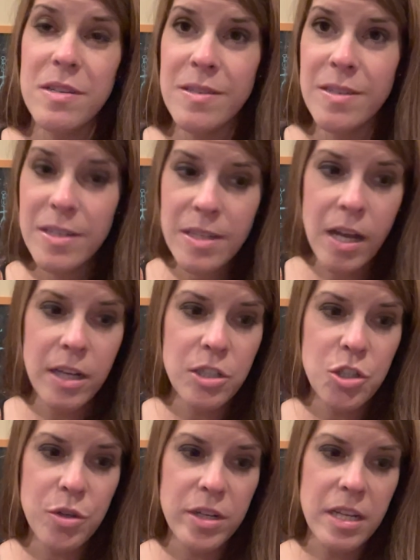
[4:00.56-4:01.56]

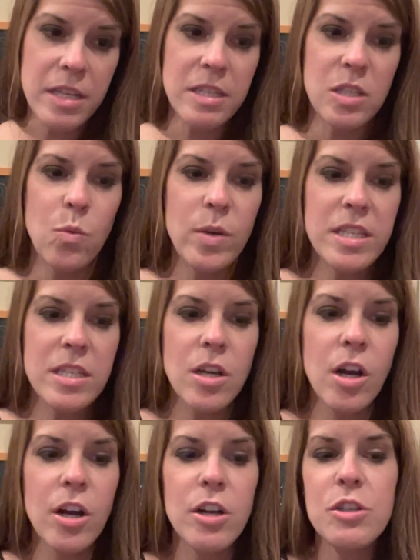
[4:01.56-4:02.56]
600 Swiss
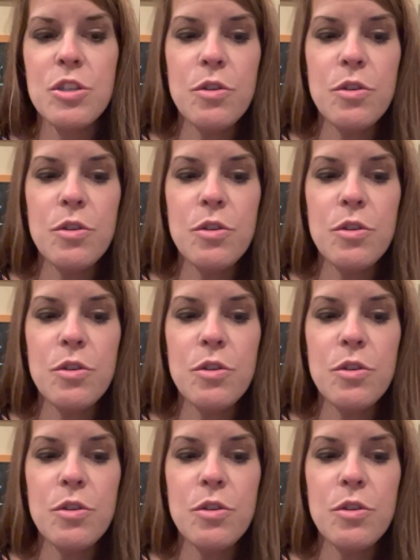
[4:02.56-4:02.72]
guards